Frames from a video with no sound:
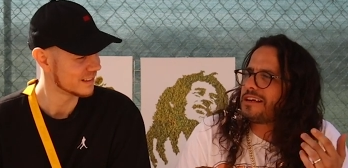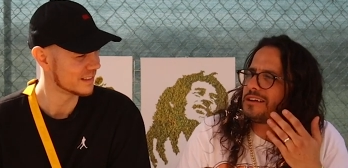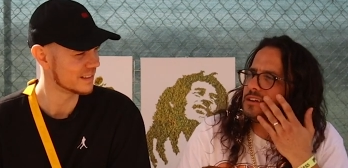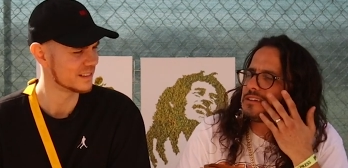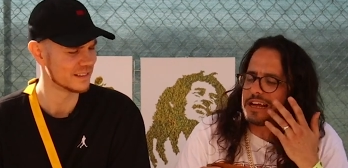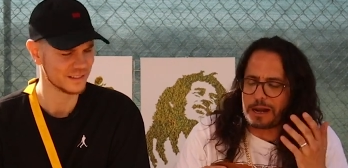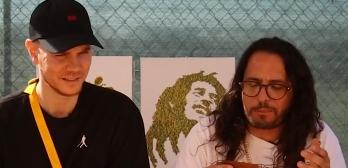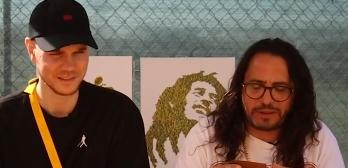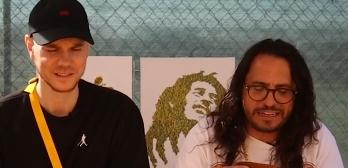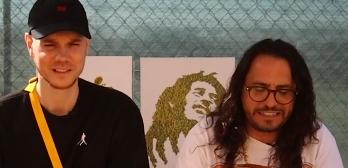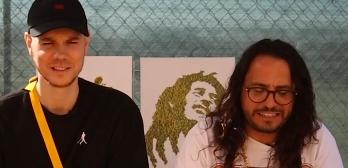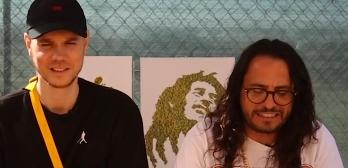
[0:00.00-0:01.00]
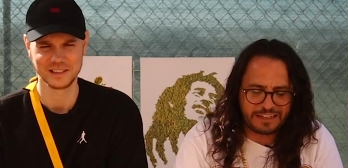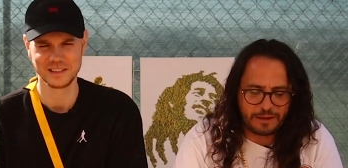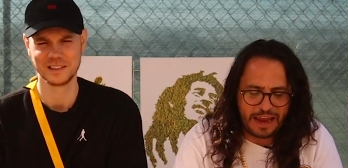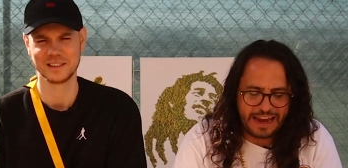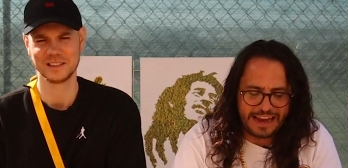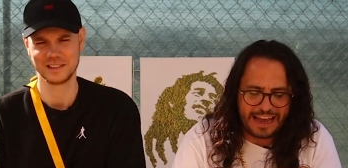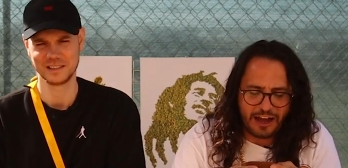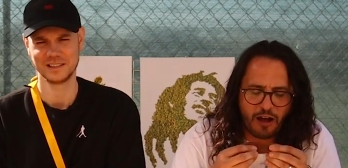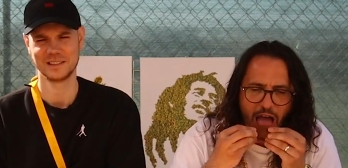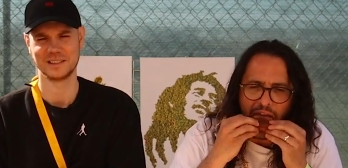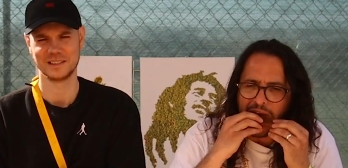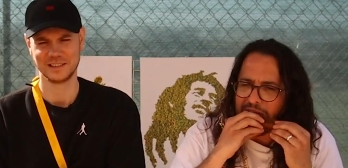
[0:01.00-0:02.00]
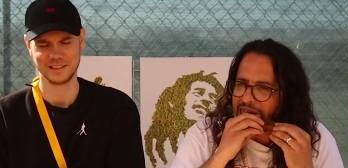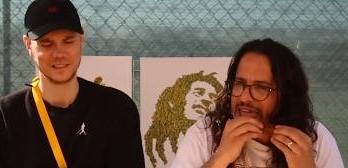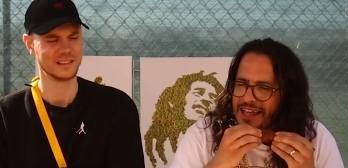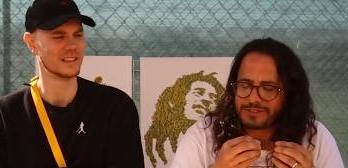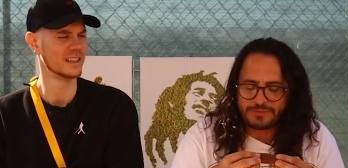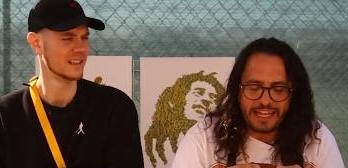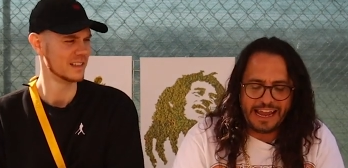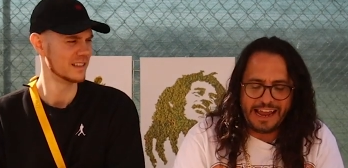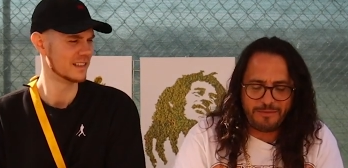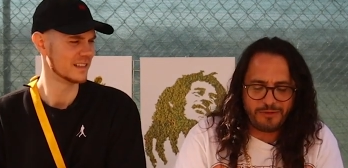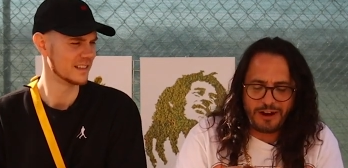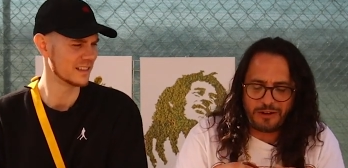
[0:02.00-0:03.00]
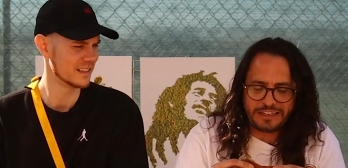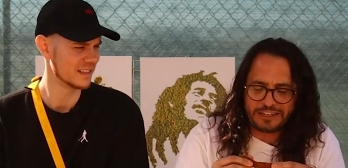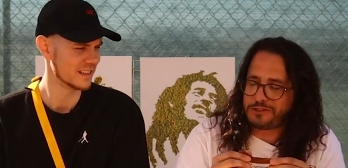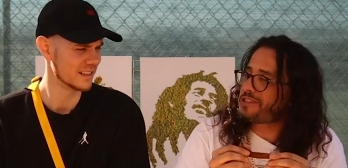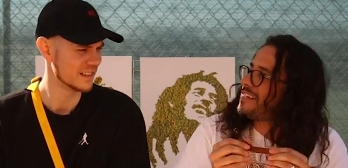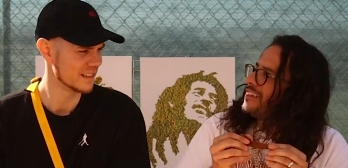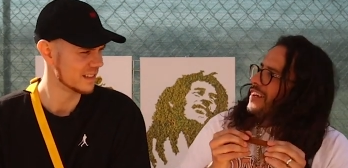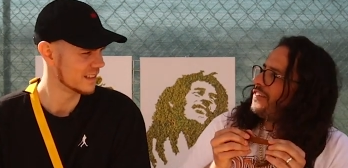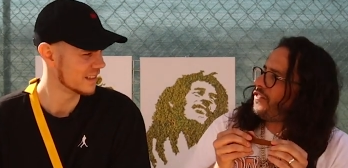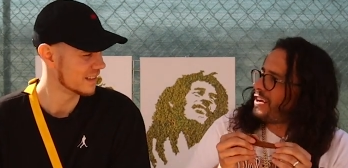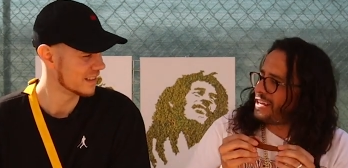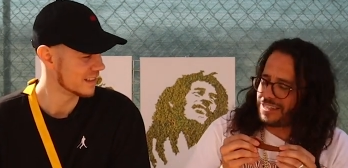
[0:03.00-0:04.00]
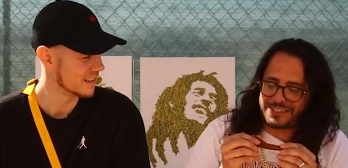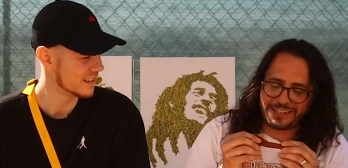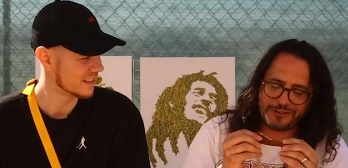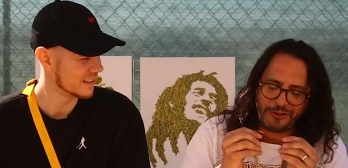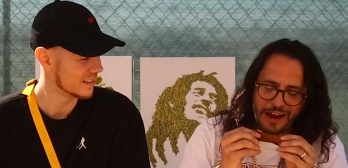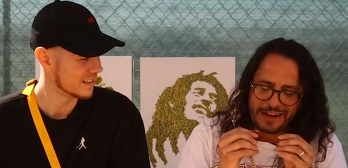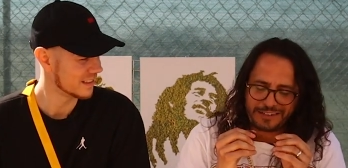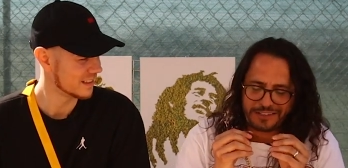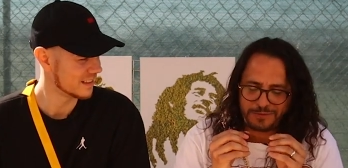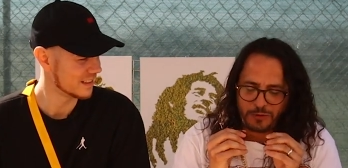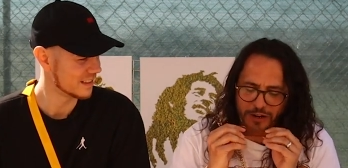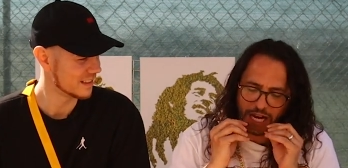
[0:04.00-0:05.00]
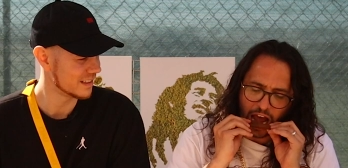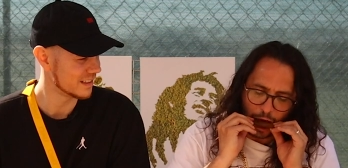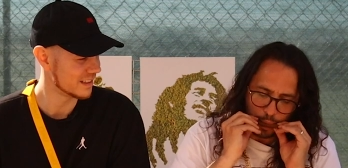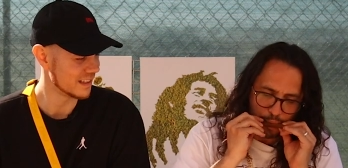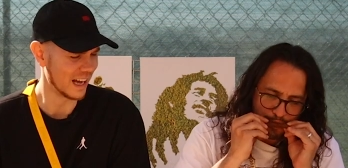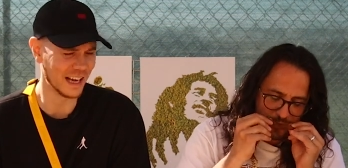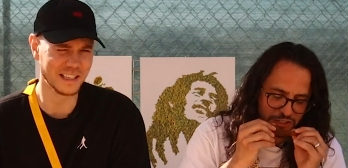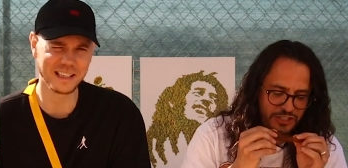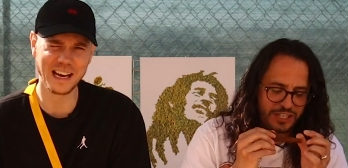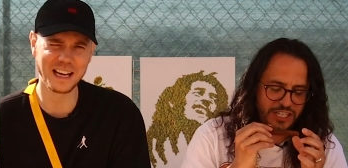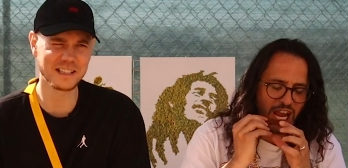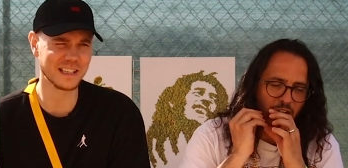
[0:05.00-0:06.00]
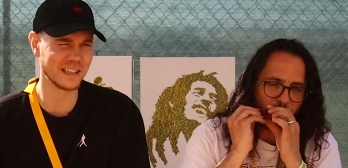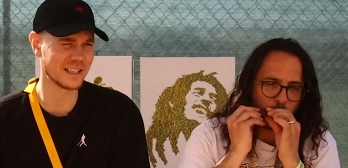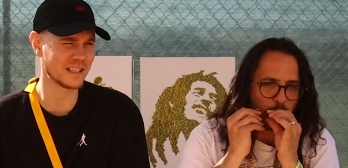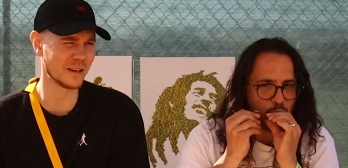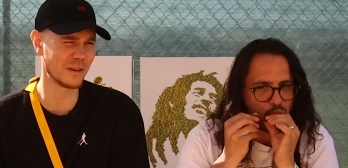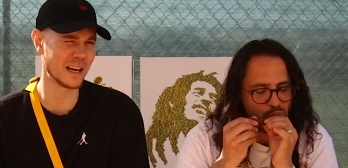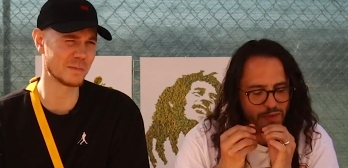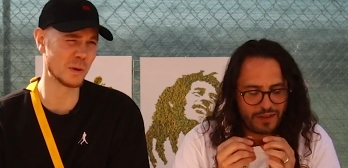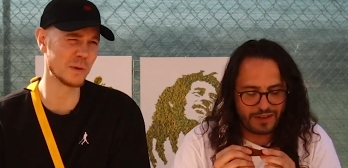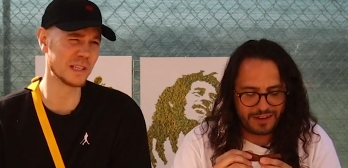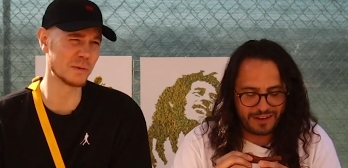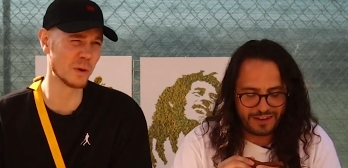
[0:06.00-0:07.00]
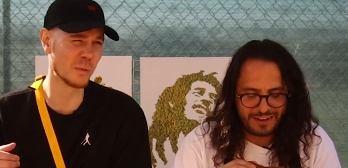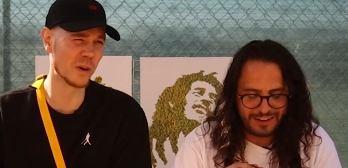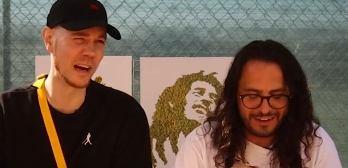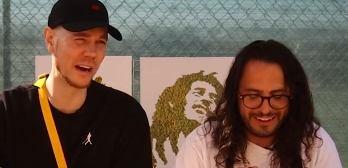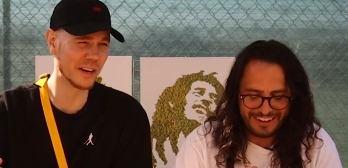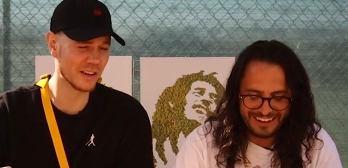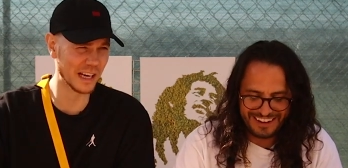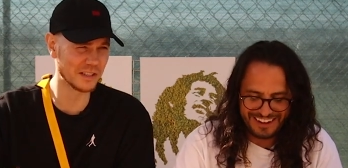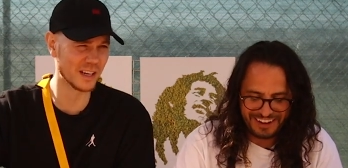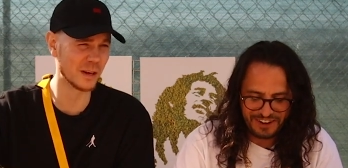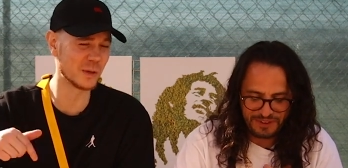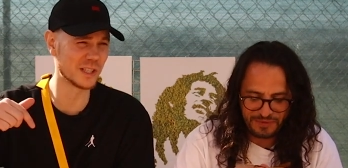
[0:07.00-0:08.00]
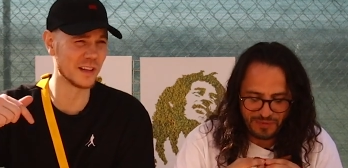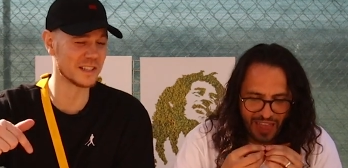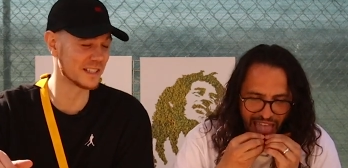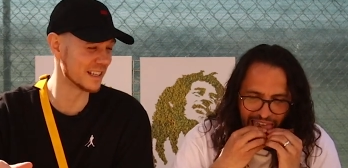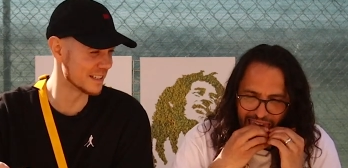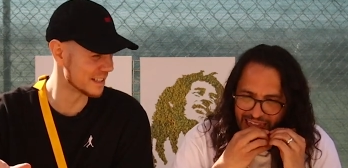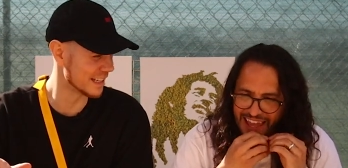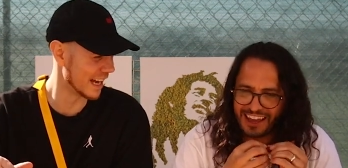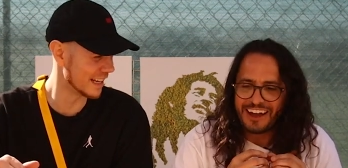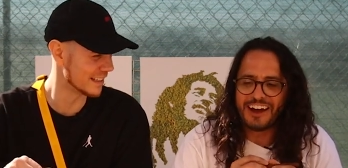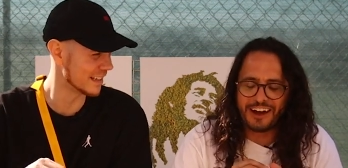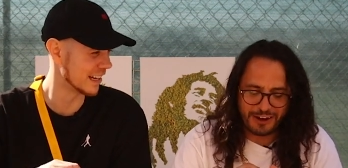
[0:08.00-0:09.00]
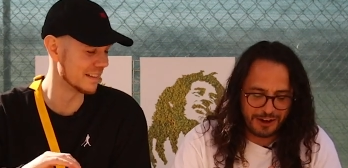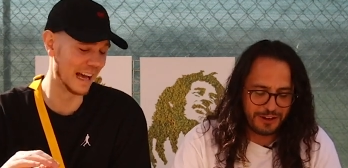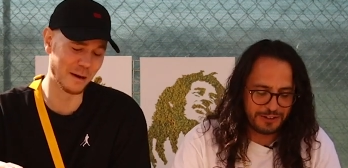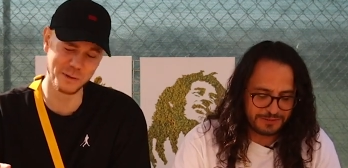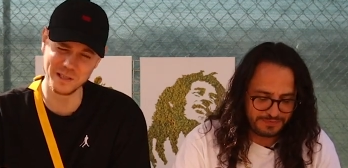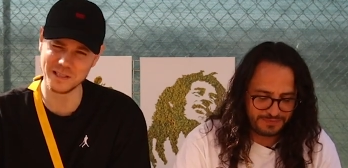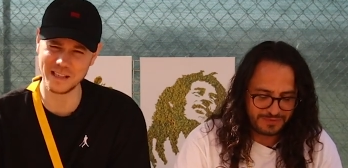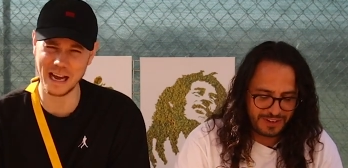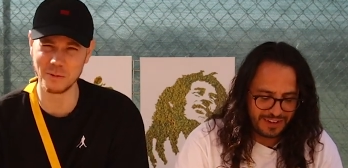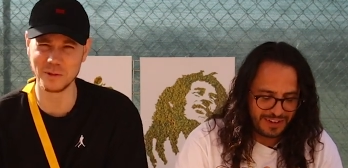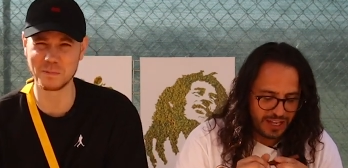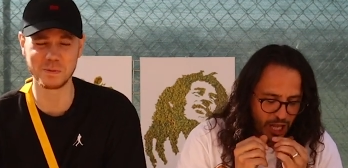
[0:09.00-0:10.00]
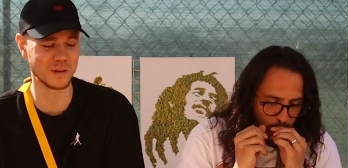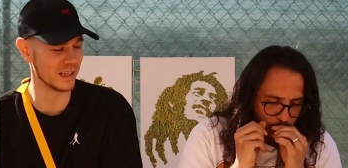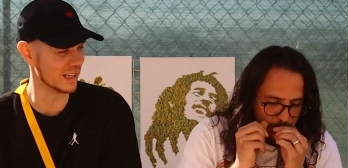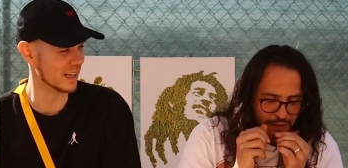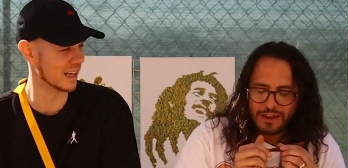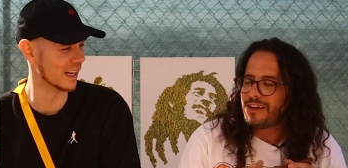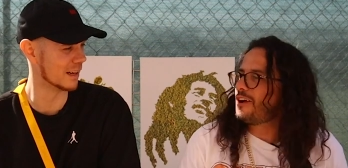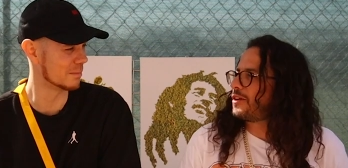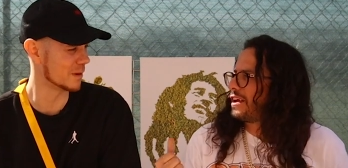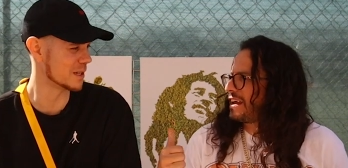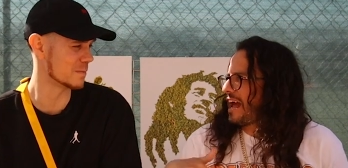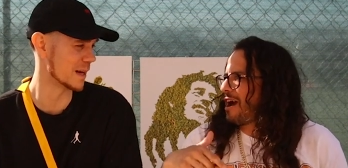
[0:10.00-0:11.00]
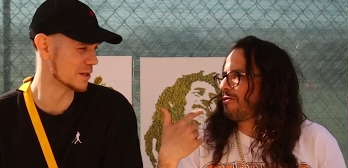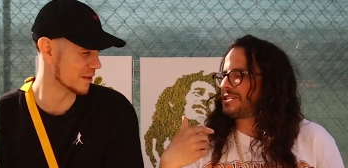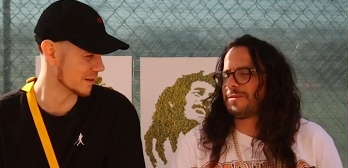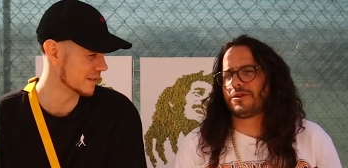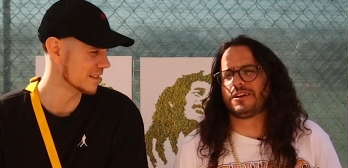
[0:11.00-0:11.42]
Speaker 1: here, a lot of places to hang out. And bro, did you see the fucking sunrise this morning?
Speaker 2: I did not see the sunrise, but we, we were out here yesterday. and We saw the sunset. Um, uh-huh. that was that was pretty. Uh, oh, yeah. pretty I was up